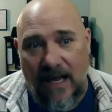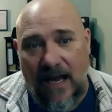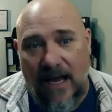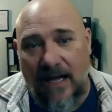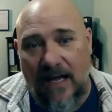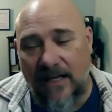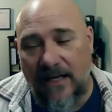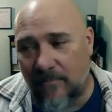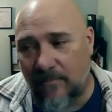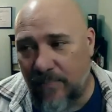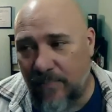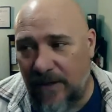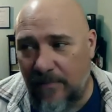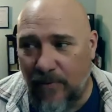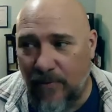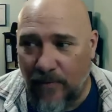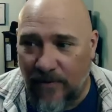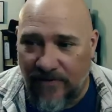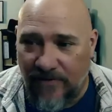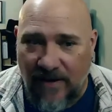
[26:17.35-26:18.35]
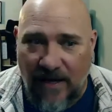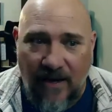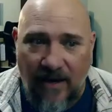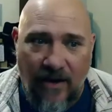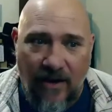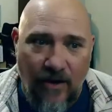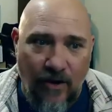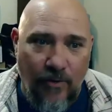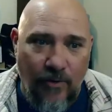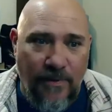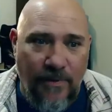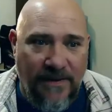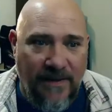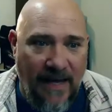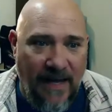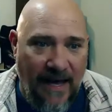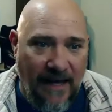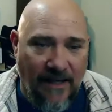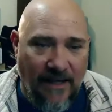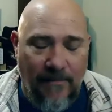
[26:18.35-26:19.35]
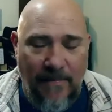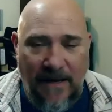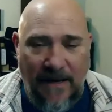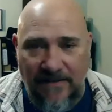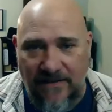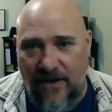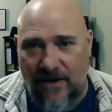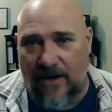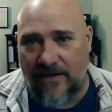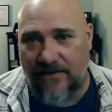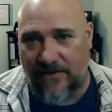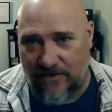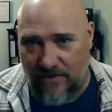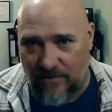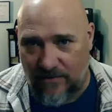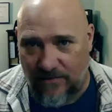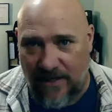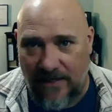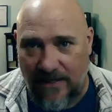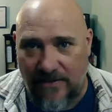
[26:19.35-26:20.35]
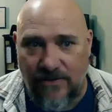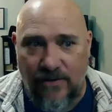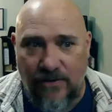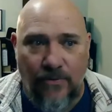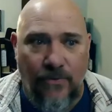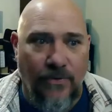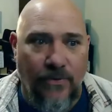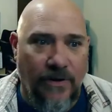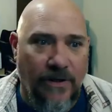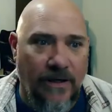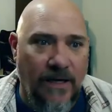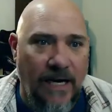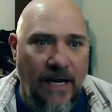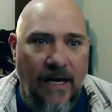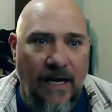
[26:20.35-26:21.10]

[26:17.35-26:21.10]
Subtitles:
And then people will say, "Oh, but the LMS costs too much," or